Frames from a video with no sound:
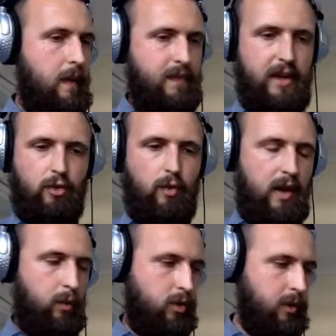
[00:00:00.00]
That's
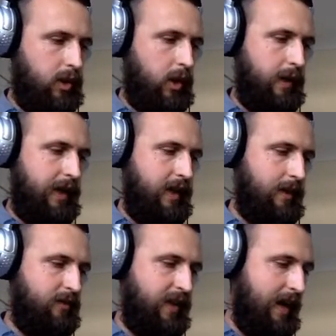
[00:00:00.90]
great. We'll do a Q&A at the
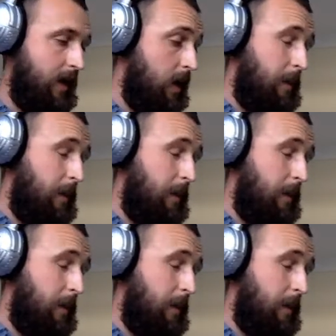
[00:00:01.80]
end for that.